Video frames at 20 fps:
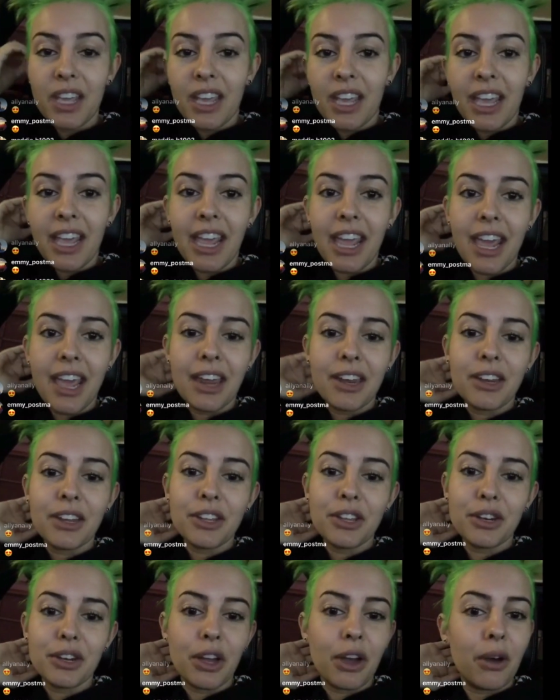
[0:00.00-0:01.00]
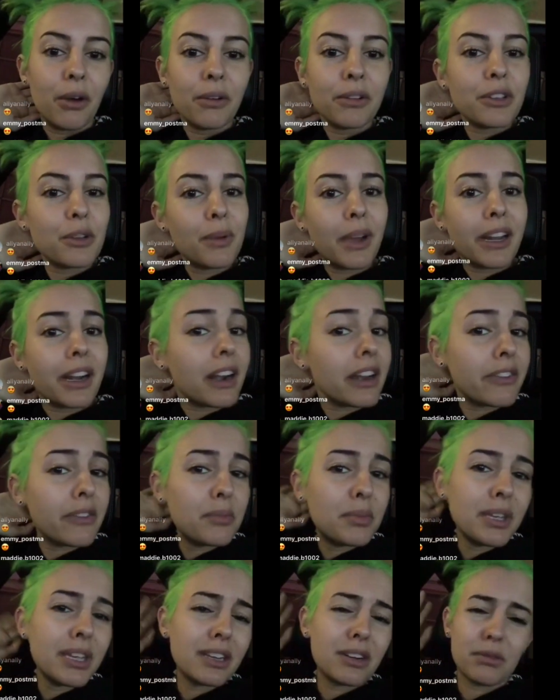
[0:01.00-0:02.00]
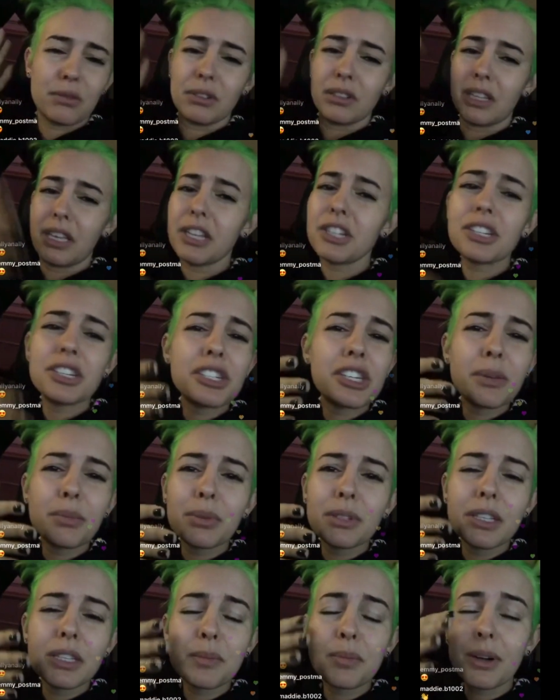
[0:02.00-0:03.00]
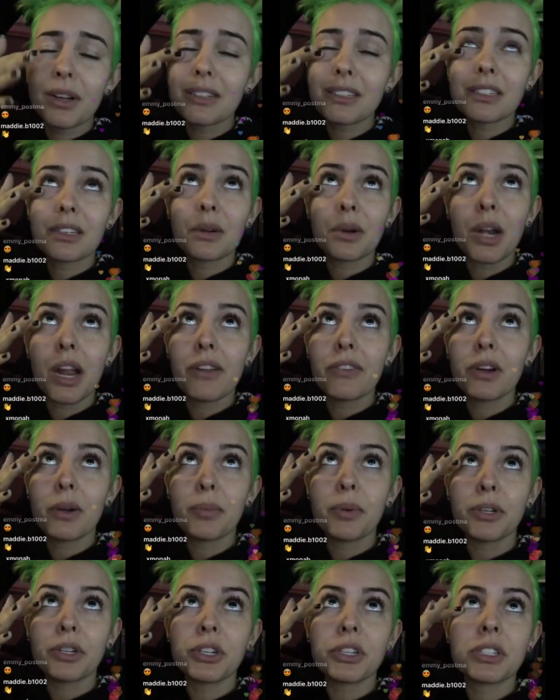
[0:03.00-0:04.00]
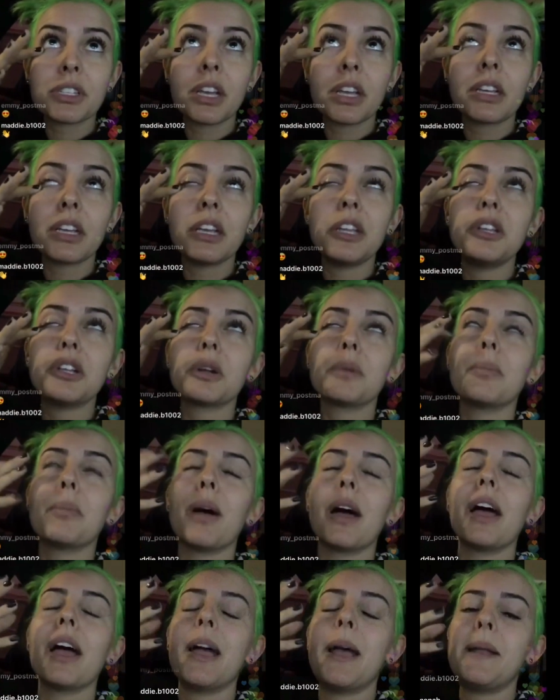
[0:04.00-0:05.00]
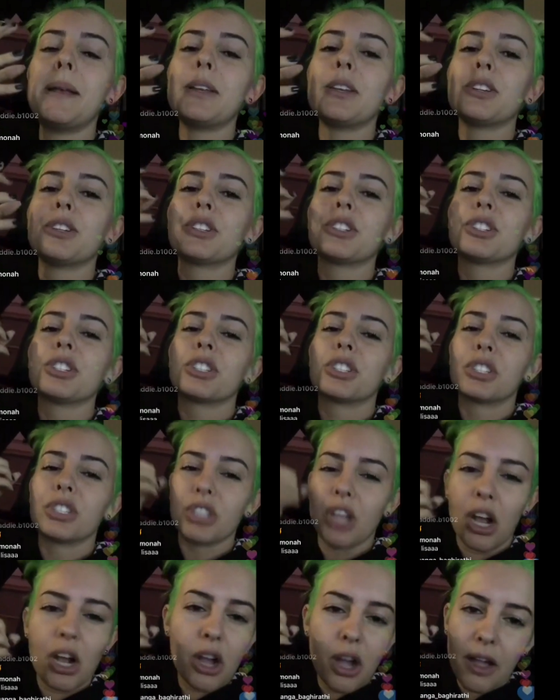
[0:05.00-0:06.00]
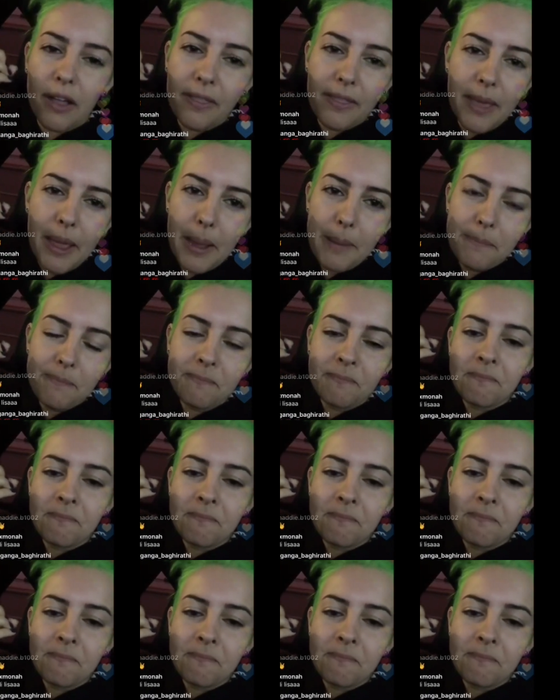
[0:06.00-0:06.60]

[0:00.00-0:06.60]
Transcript: And, you know, you might not even be in a relationship with this person or whatever, but just like in your mind, you're just stuck on them.